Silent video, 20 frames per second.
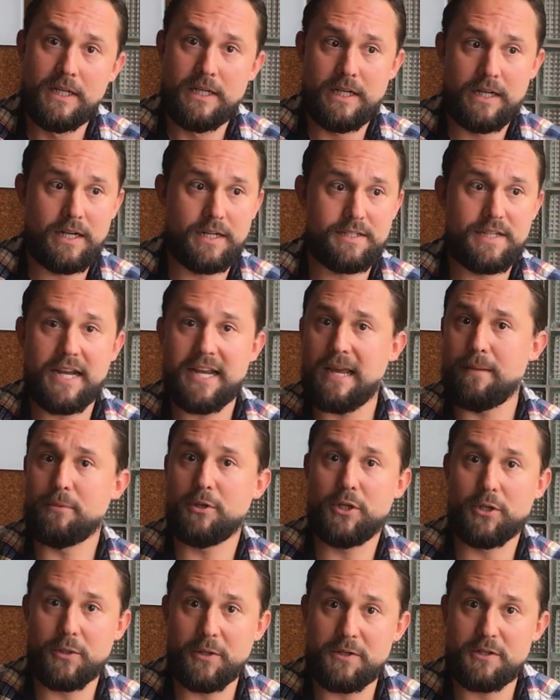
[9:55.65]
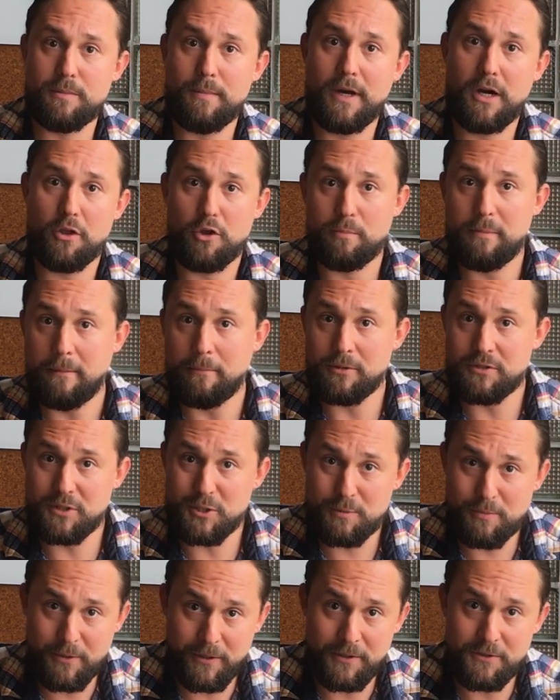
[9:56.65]
because I am curious about other people's
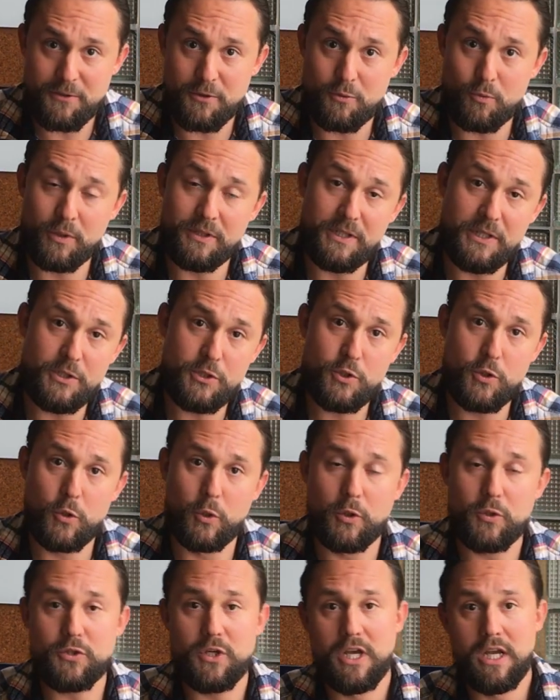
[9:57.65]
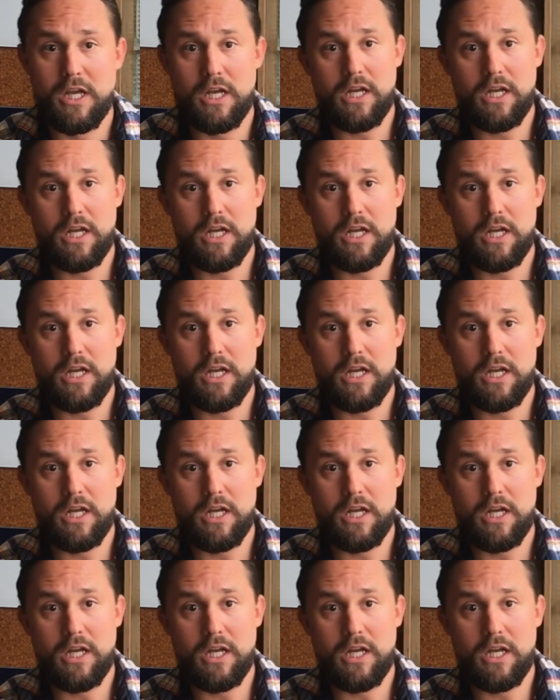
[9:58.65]
experiences with these tools.